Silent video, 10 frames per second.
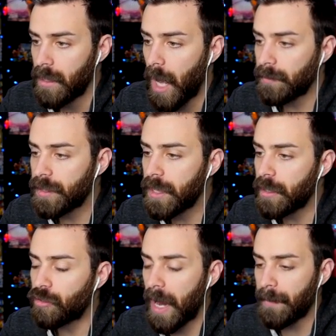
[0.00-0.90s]
I'm just going
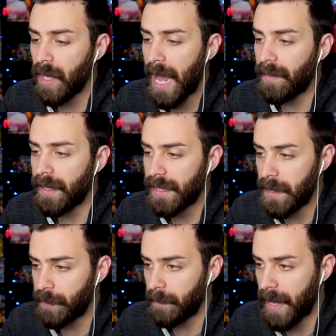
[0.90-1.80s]
to grab Lyla and
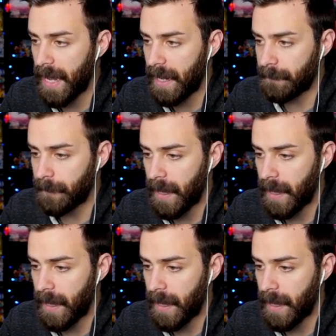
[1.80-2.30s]
keep her in my hand for